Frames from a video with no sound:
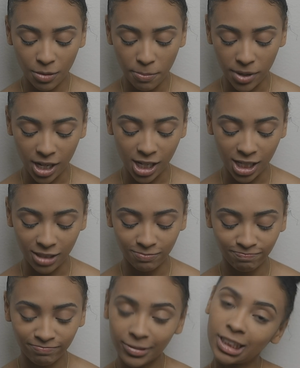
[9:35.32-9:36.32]
But
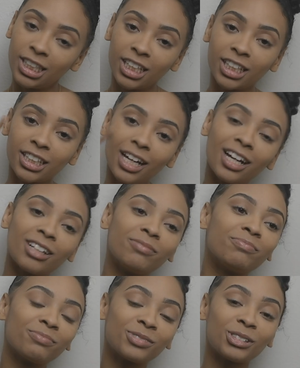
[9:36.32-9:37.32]
yeah,
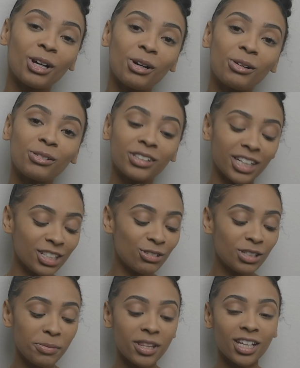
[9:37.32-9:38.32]
so get you
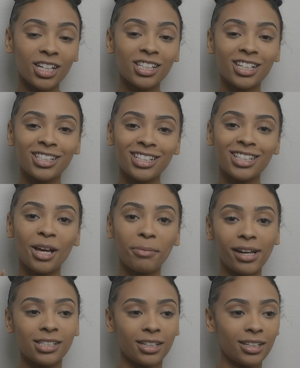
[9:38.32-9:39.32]
some of this because it's
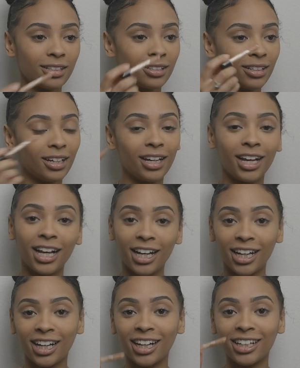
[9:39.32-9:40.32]
amazing,
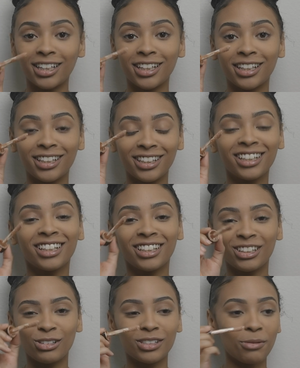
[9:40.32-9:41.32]
and
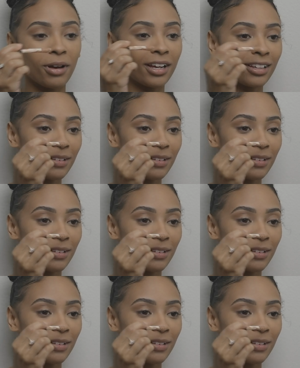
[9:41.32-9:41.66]
you'll see why.